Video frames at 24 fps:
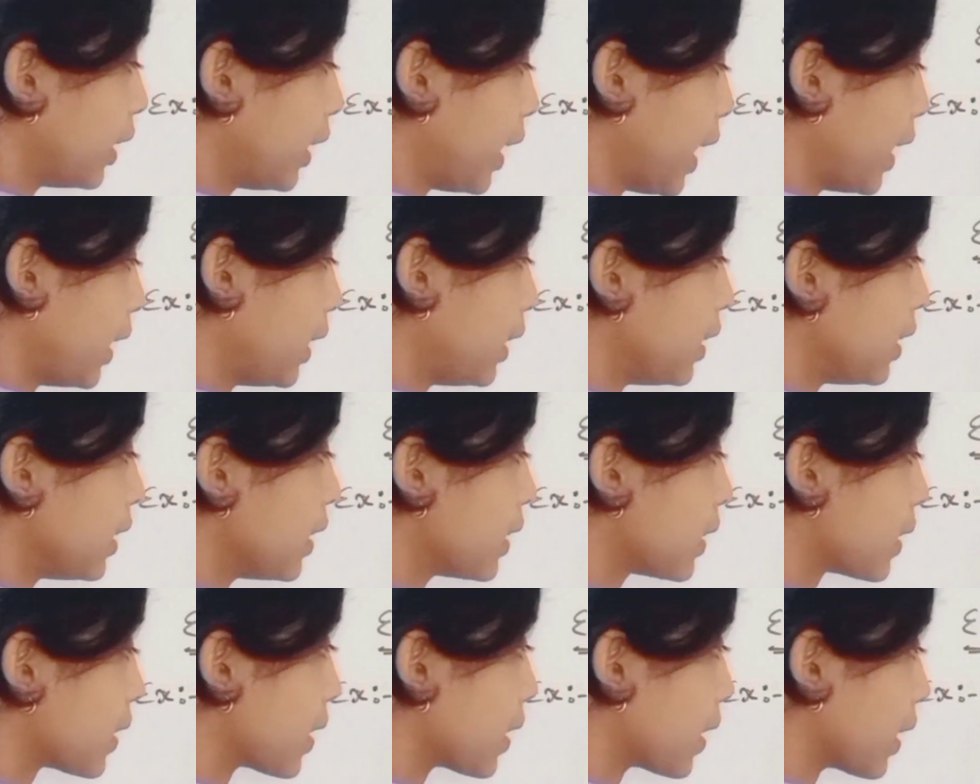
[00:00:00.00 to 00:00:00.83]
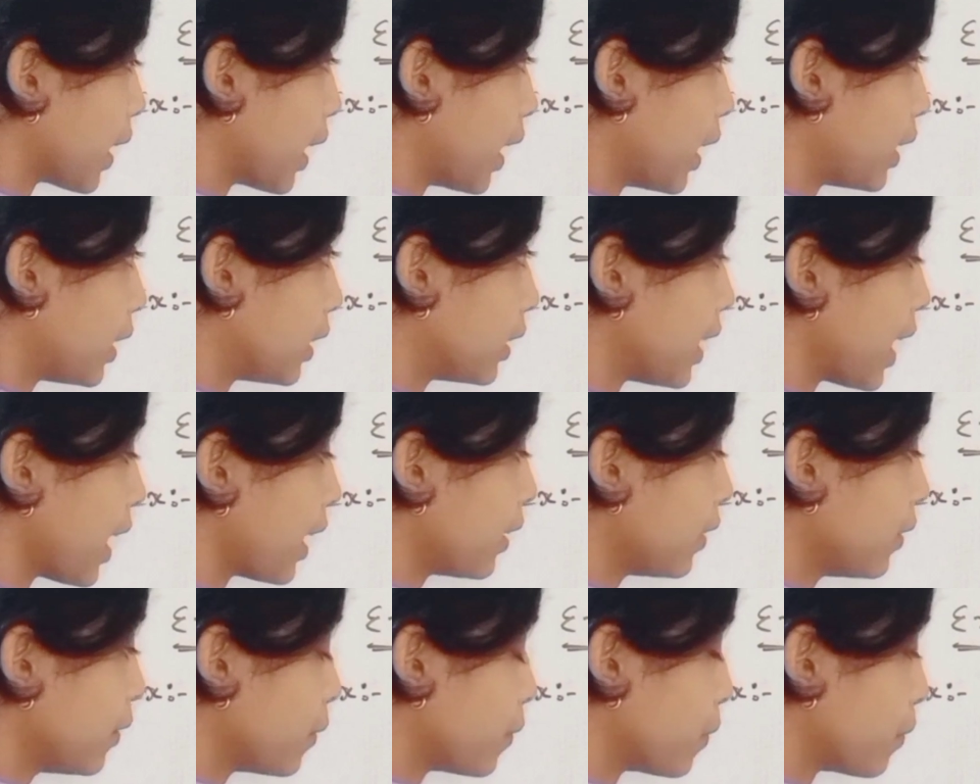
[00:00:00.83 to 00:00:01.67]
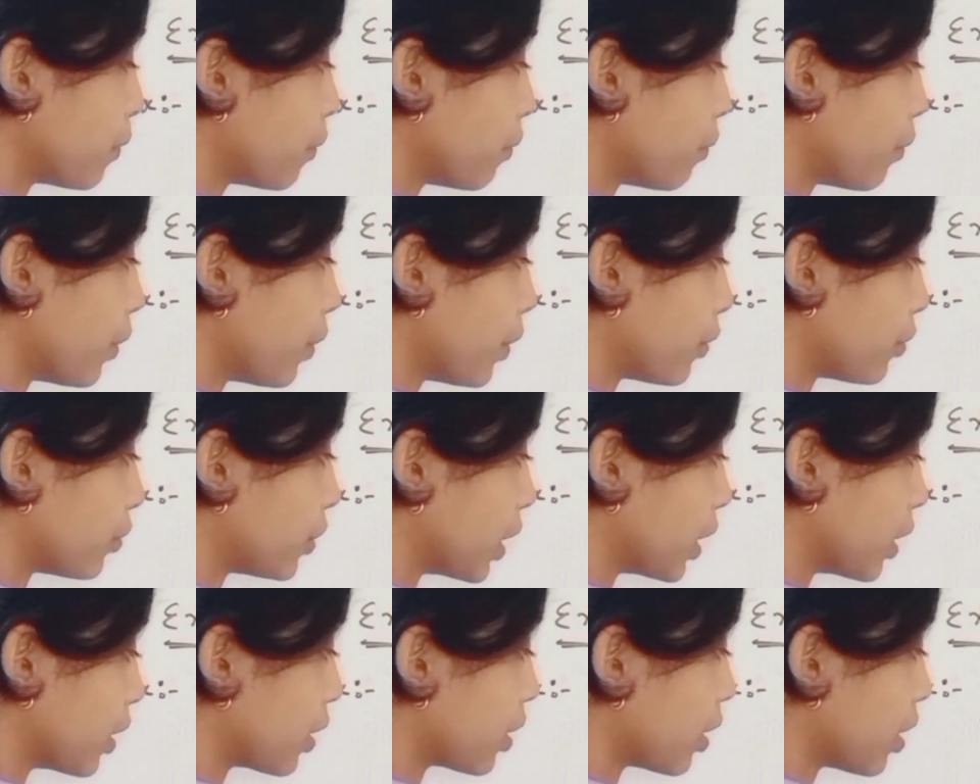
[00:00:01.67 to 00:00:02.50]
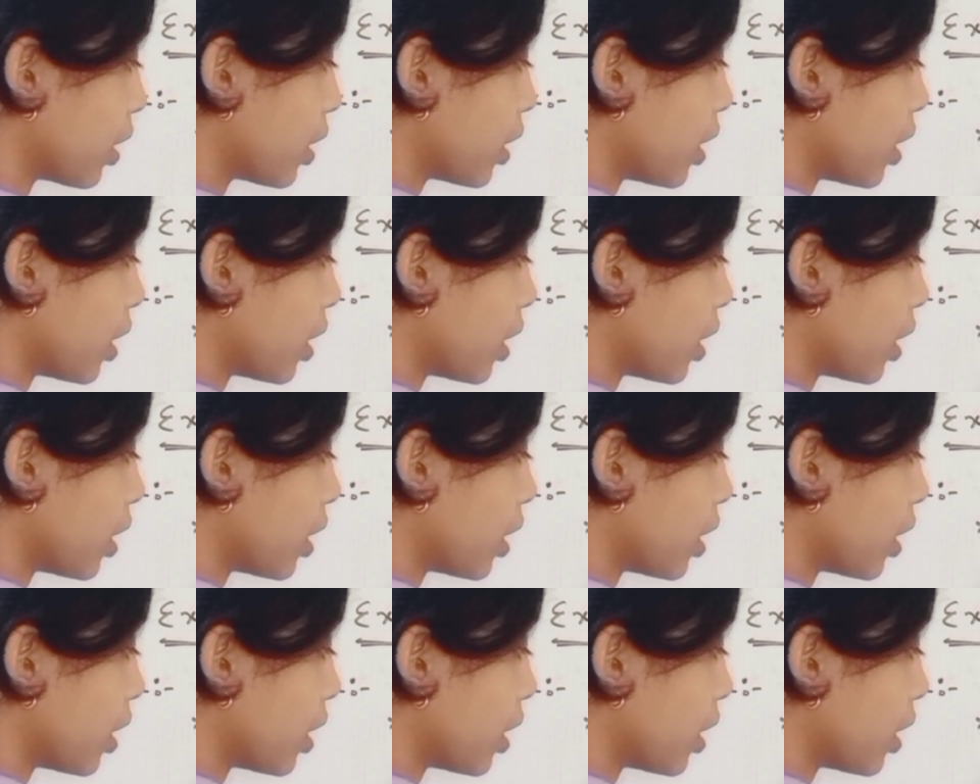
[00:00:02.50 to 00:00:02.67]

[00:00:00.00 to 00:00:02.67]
10 is greater than 15.